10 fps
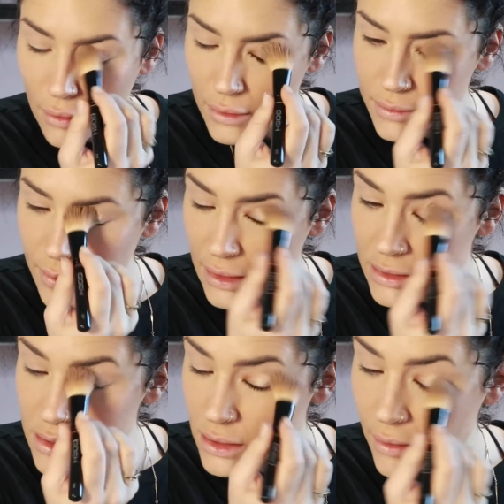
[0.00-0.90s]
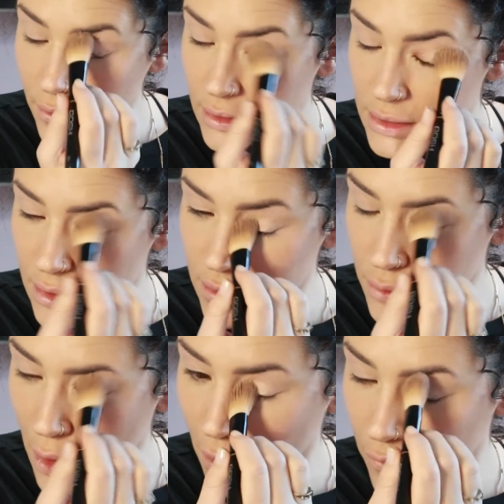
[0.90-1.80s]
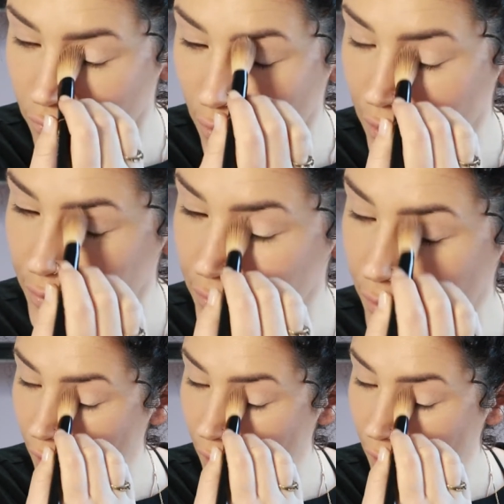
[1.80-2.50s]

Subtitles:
This blends so nicely as well, I find,